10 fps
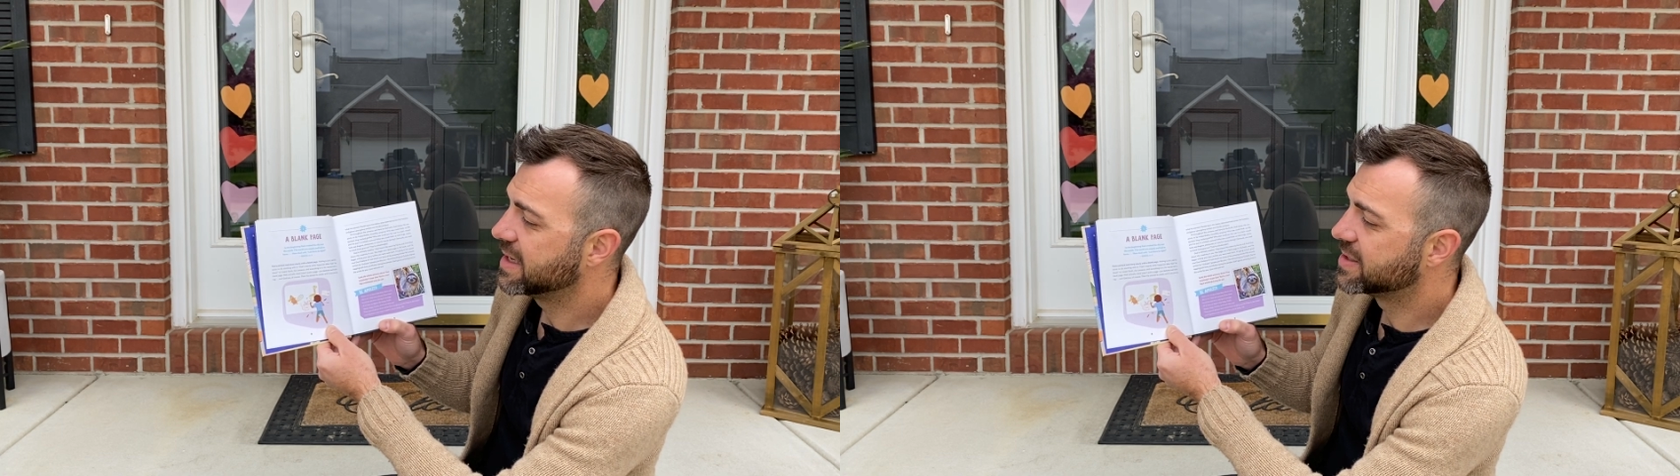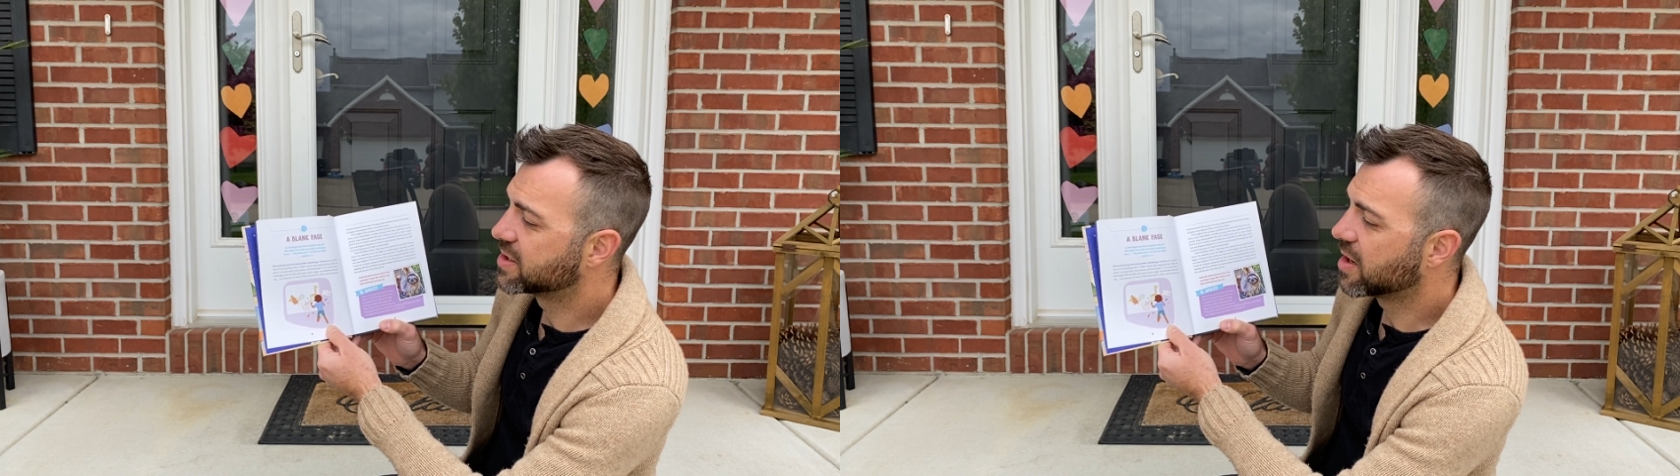
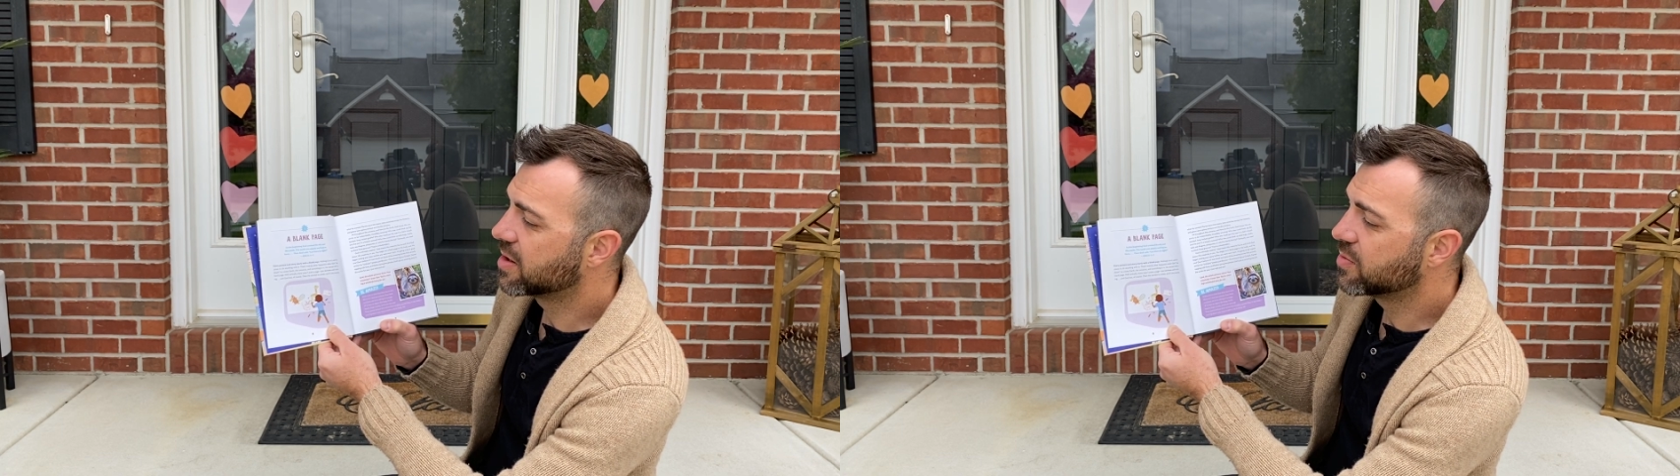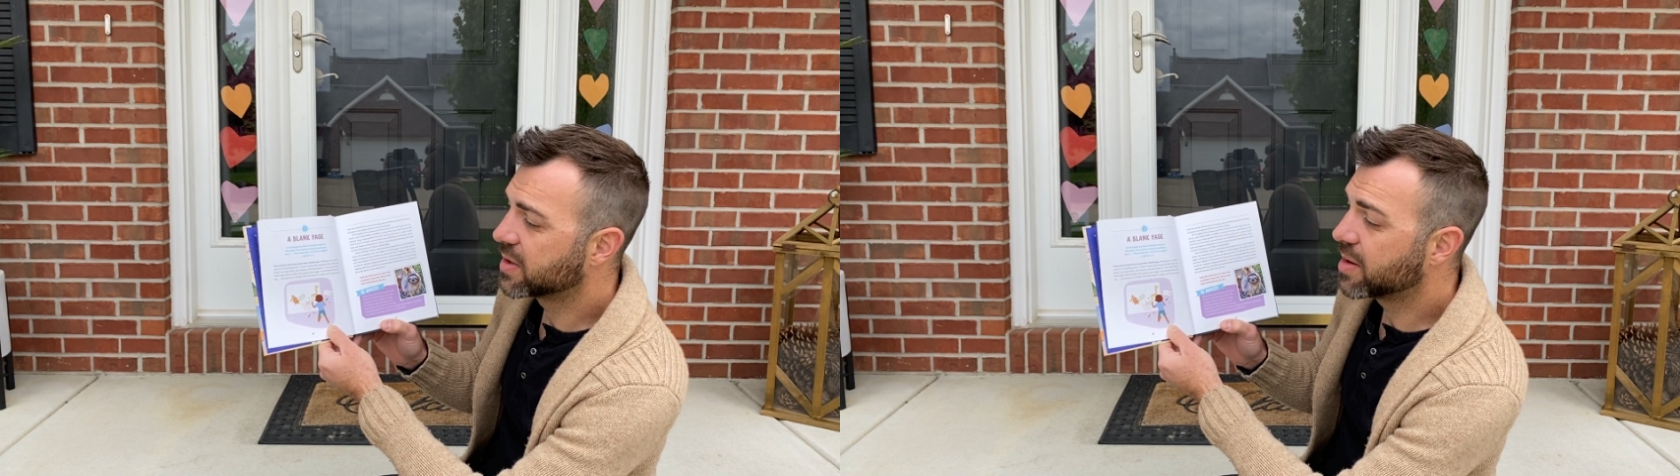He
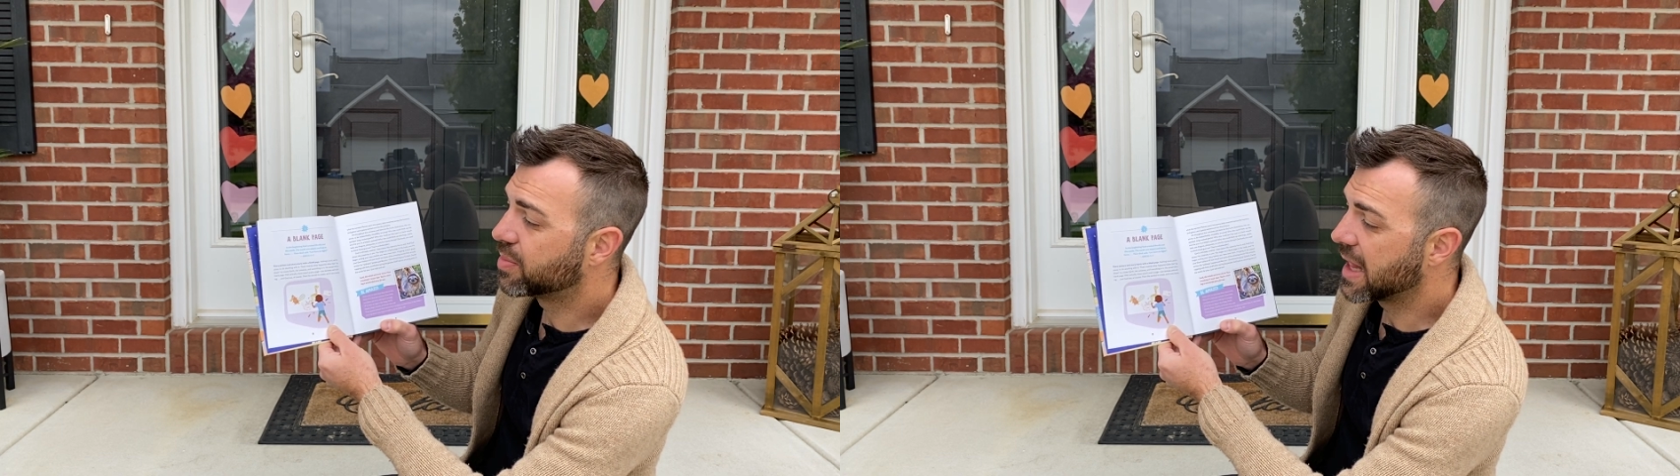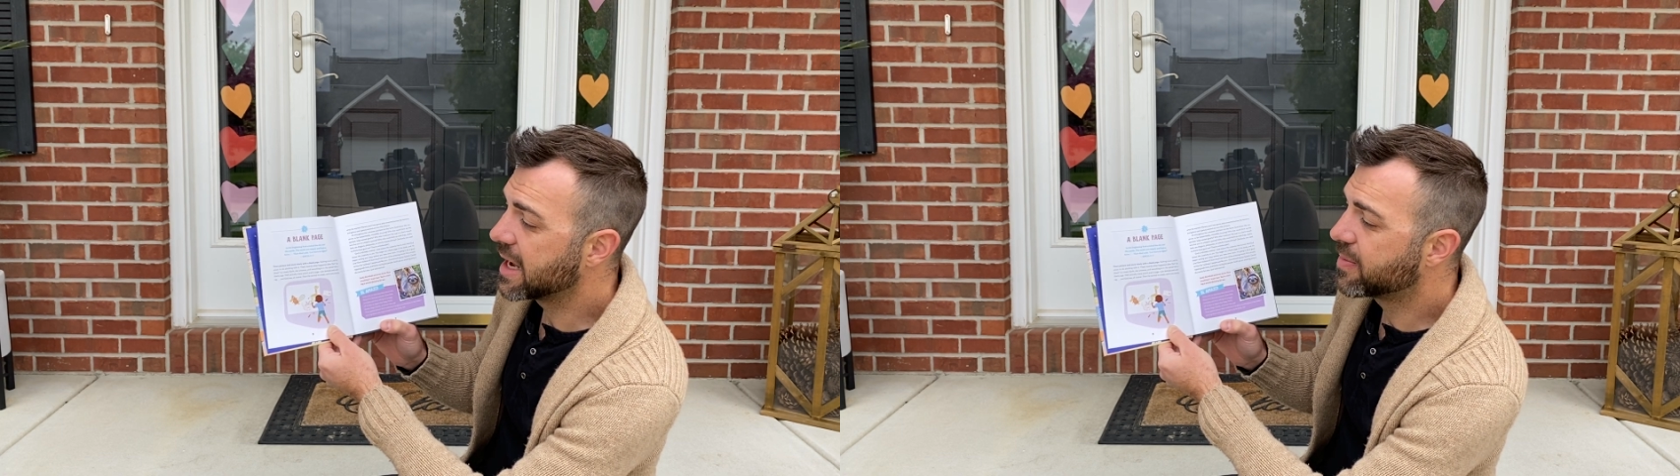started with a
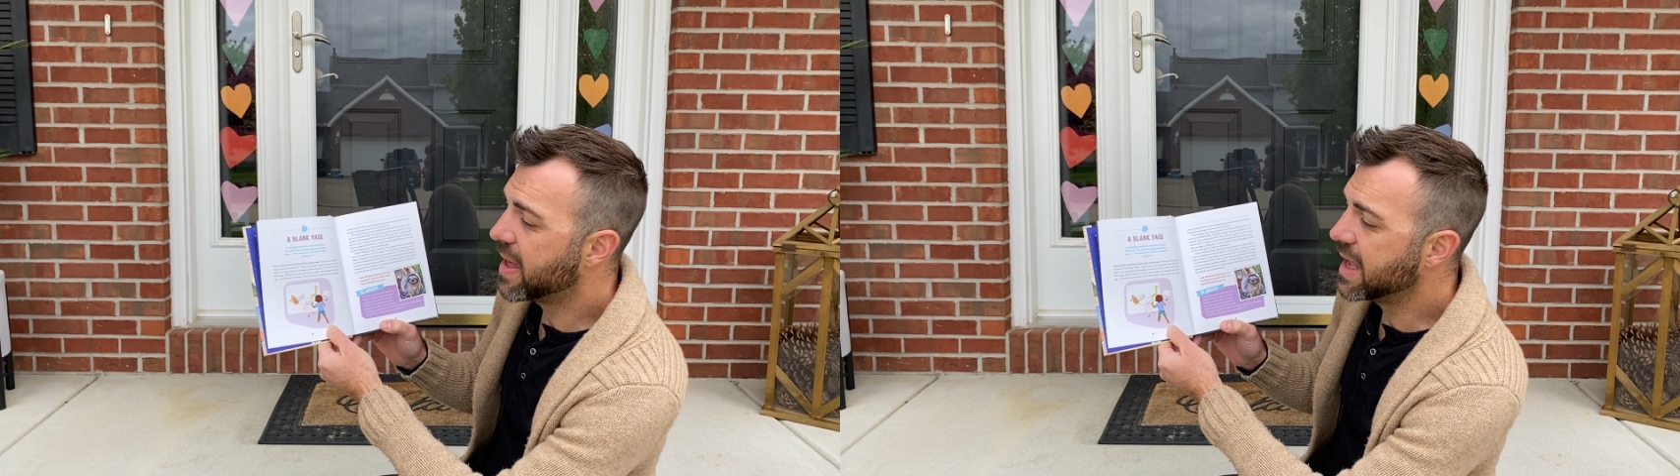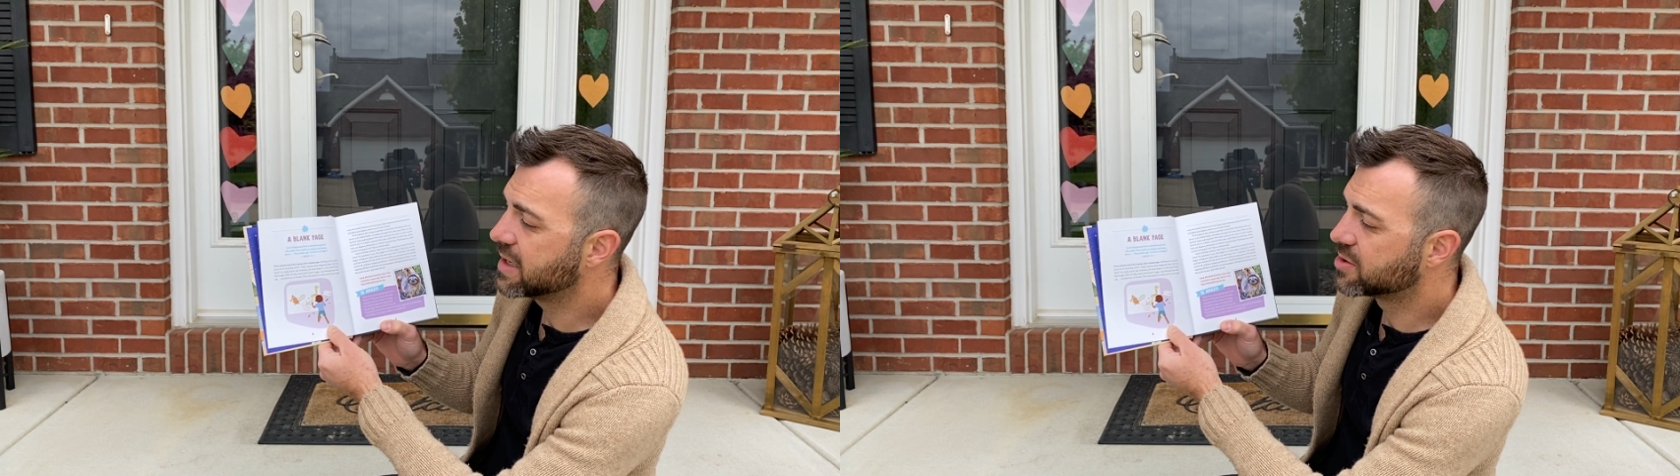blank
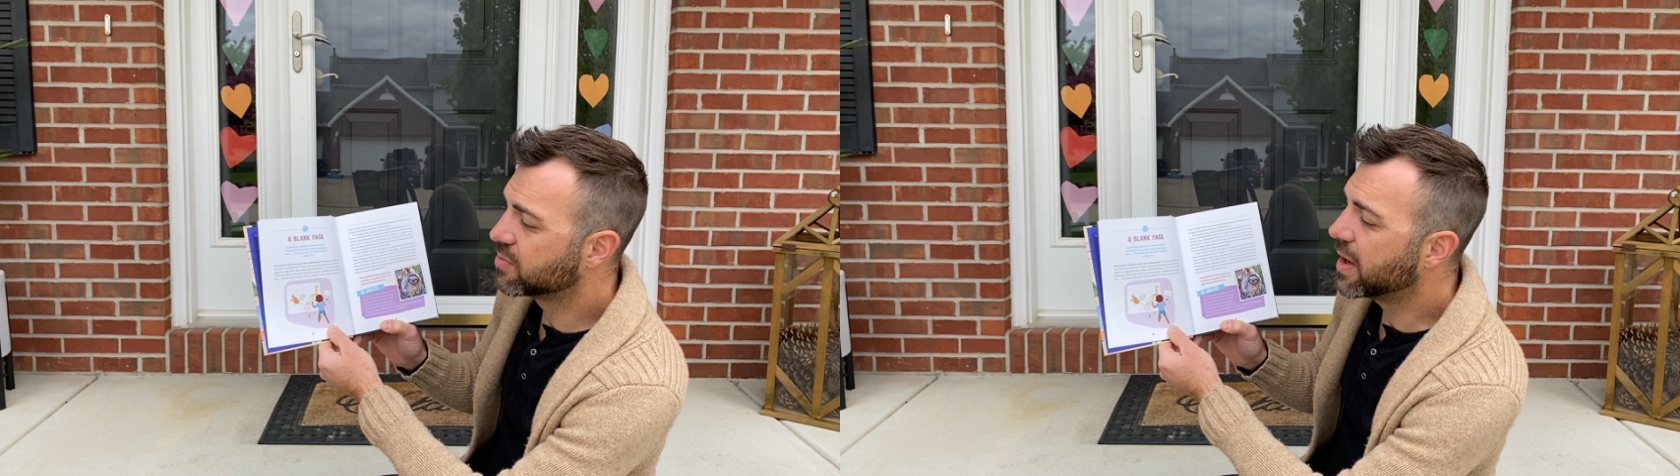page.